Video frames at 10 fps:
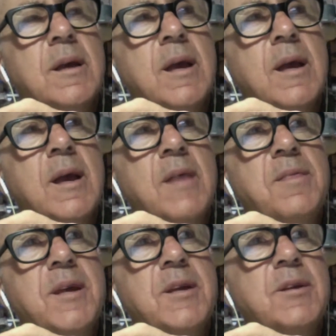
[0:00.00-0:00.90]

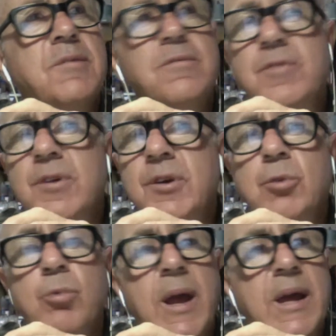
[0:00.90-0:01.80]
in a very
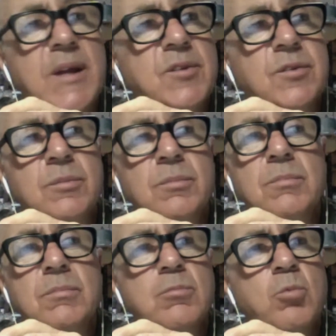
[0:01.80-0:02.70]
random
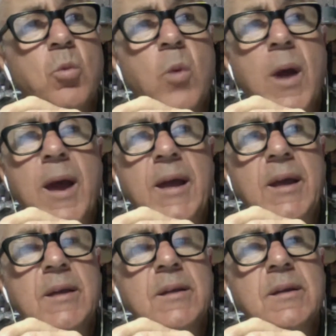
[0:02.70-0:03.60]

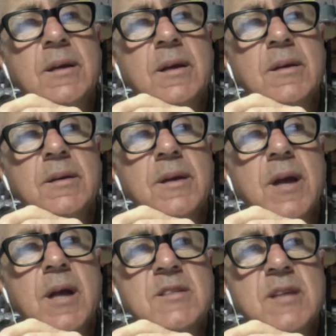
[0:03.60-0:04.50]
way, I
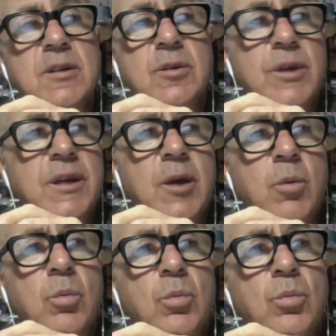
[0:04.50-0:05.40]
started looking at
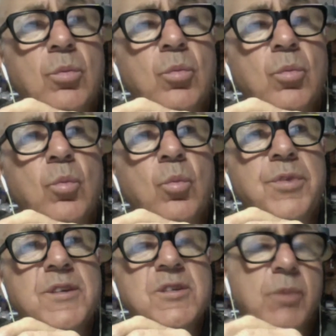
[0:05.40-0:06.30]

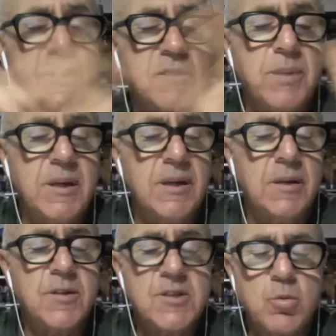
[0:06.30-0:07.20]
this waste
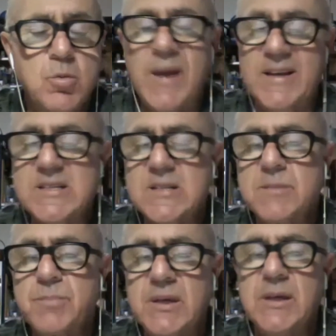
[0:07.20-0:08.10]

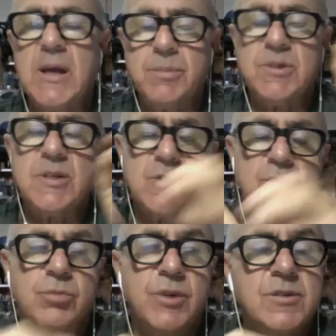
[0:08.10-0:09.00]
being a potential
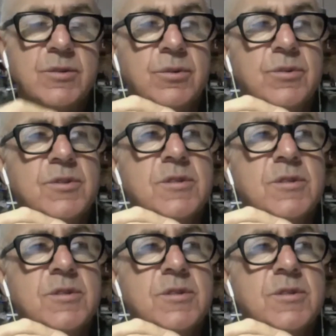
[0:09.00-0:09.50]
resource.